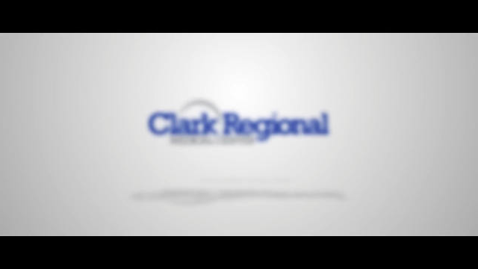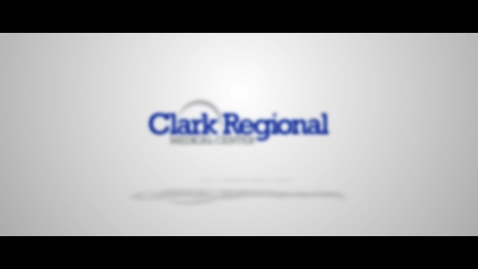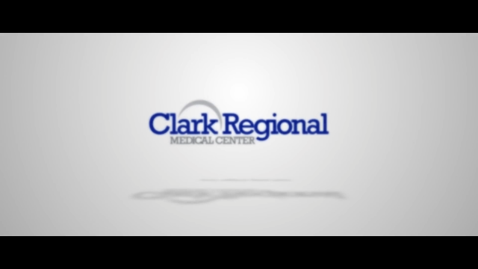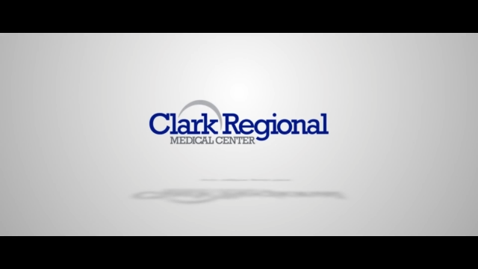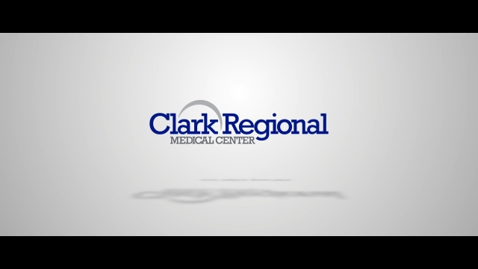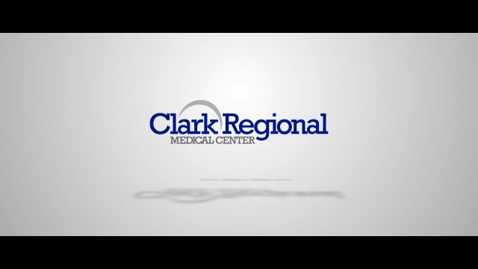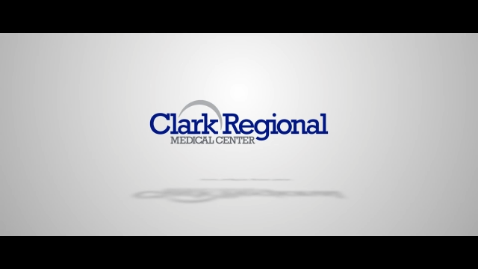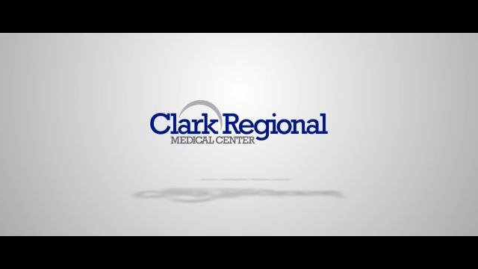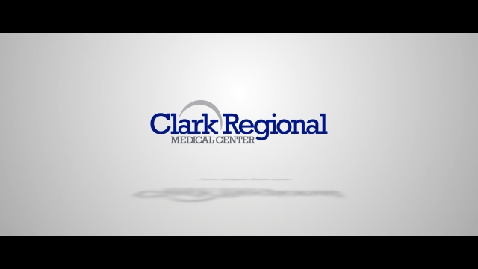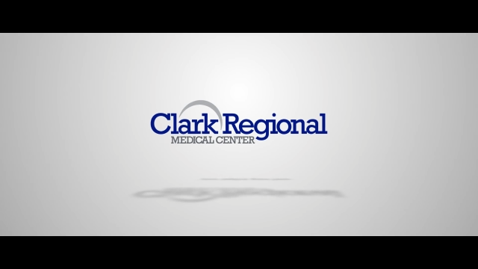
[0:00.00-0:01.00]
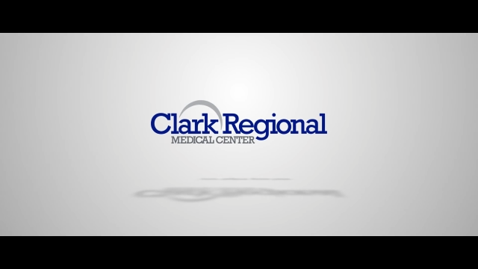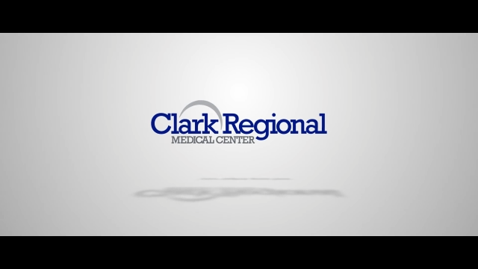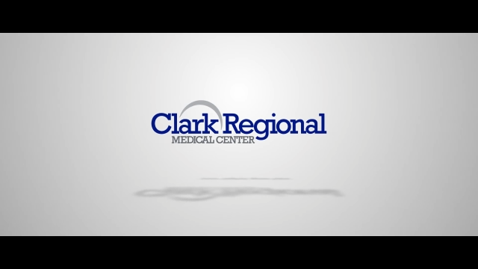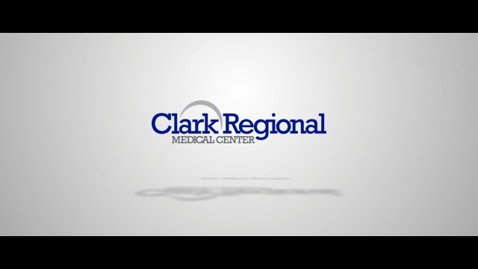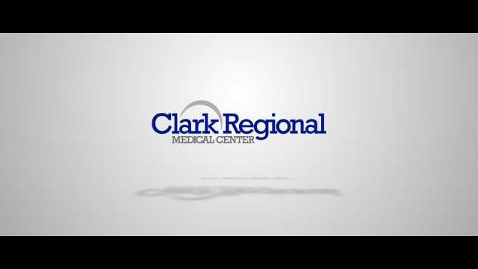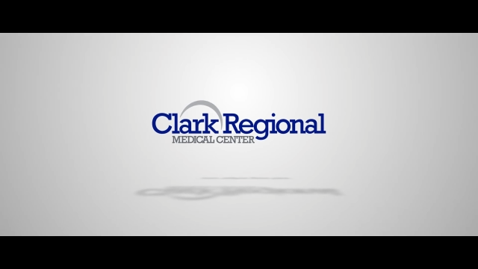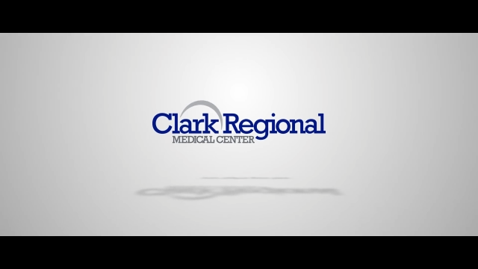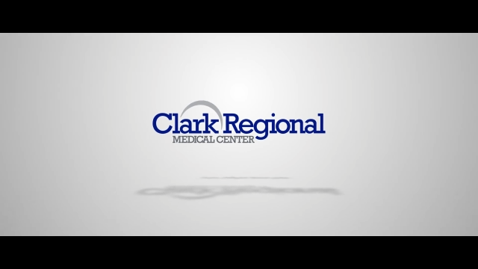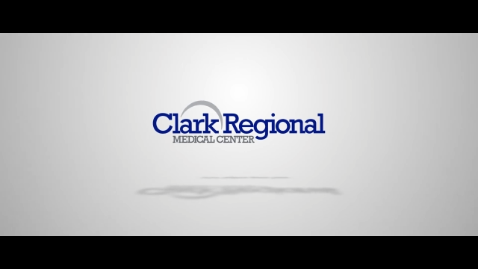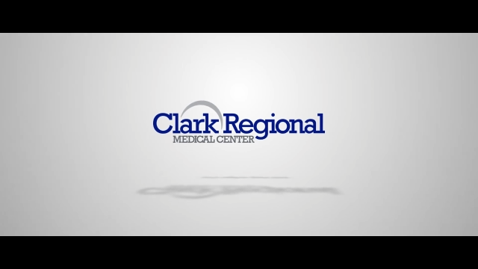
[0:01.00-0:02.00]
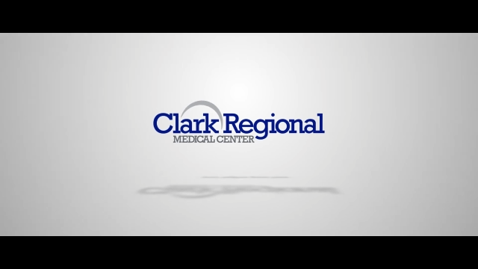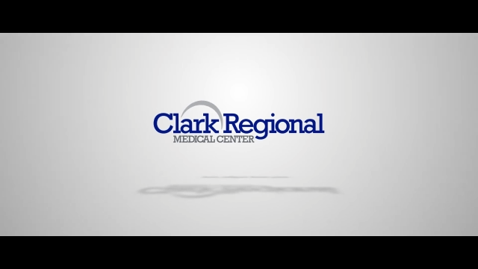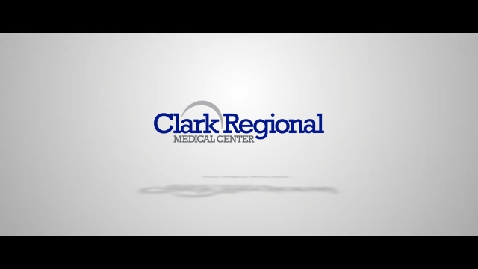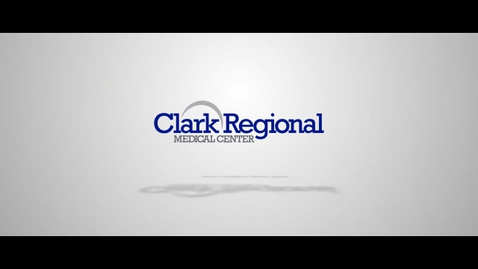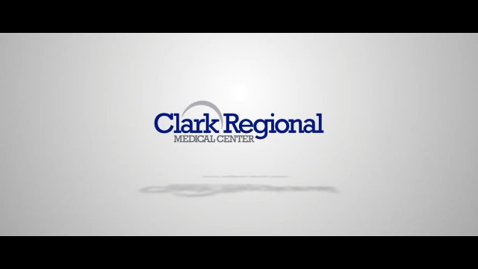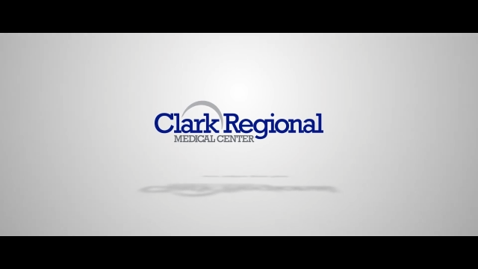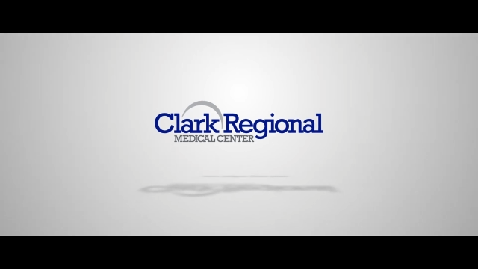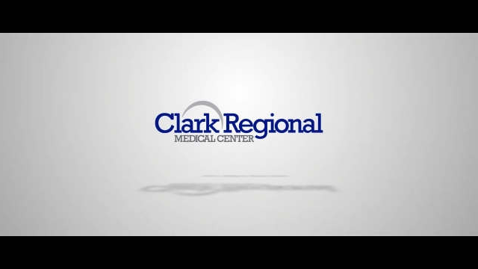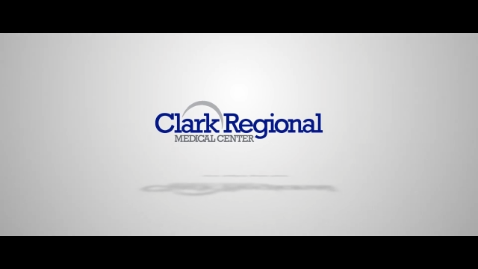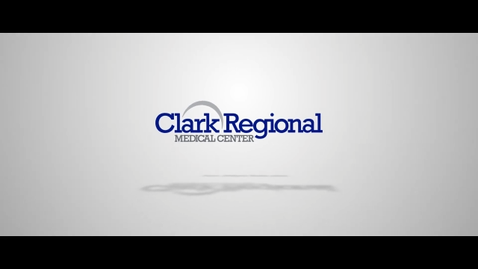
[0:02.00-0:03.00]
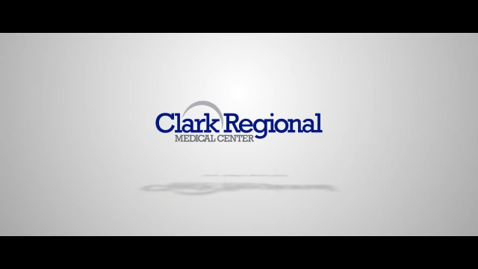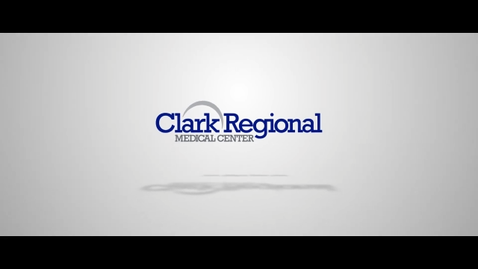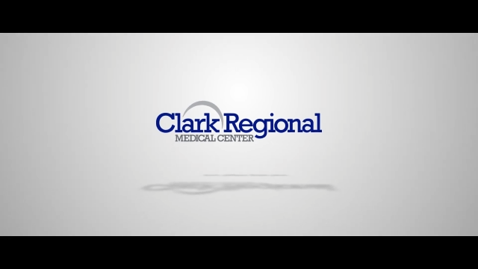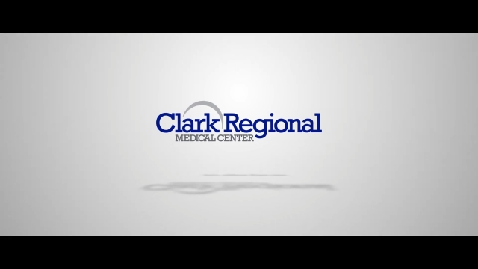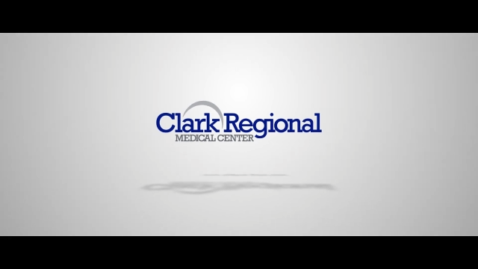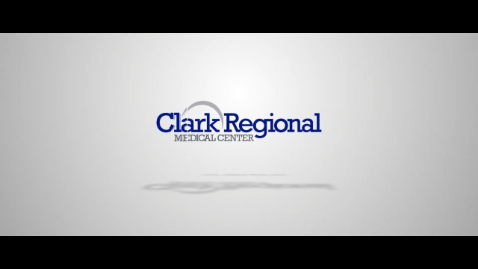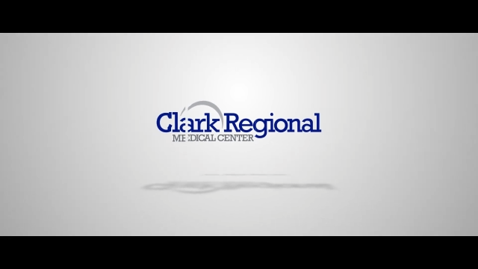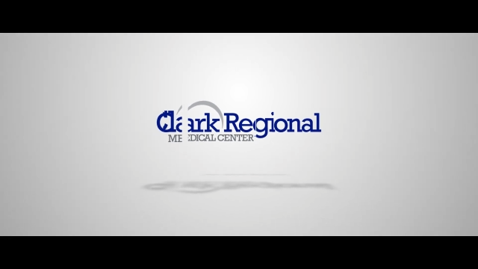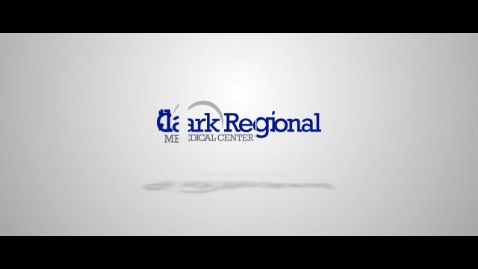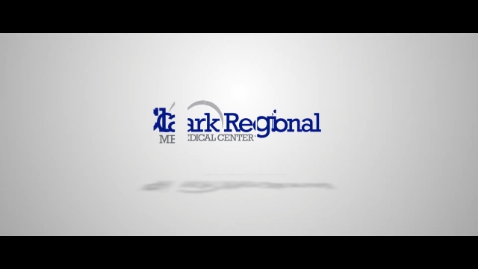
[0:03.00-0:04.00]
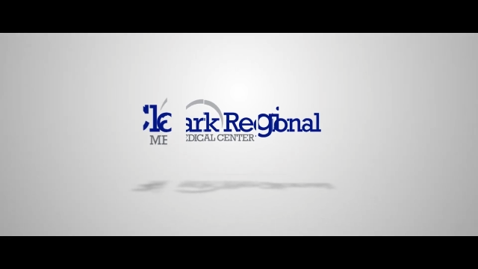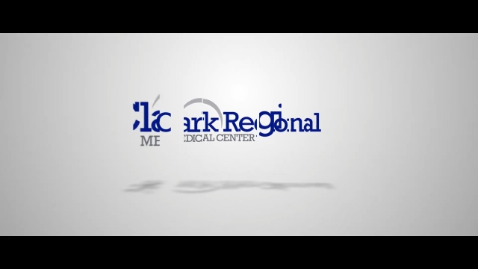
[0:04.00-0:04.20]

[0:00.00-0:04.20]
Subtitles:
(no speaker visible)